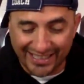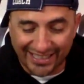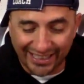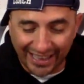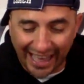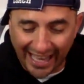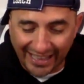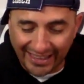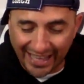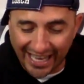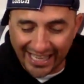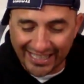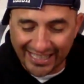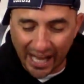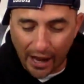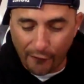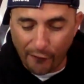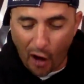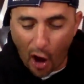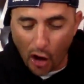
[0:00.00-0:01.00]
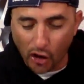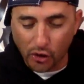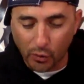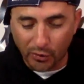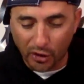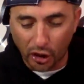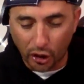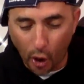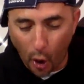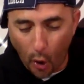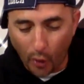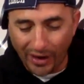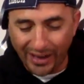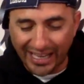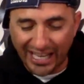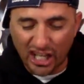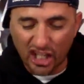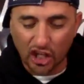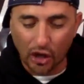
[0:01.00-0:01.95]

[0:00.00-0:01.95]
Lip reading: it says, delight thyself also in the Lord,